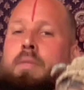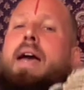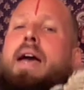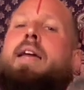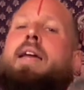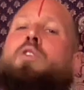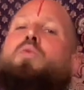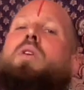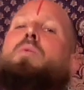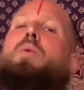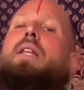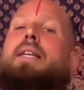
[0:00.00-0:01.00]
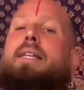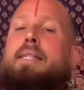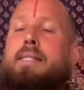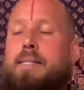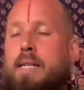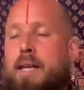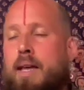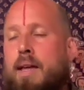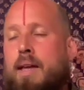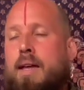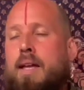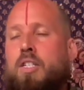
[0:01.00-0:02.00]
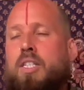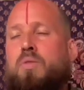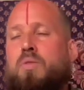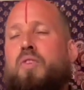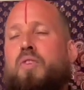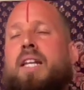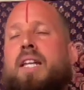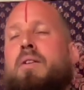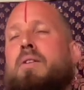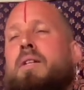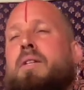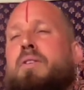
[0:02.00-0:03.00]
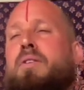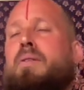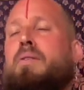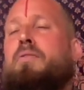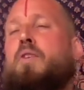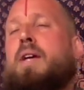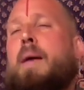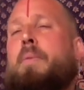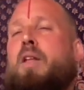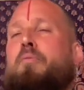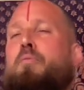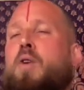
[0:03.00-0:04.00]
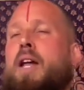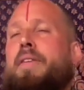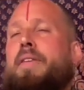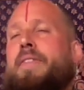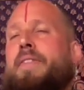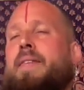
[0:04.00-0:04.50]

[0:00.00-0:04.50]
And we release. Just feel for a couple of breaths.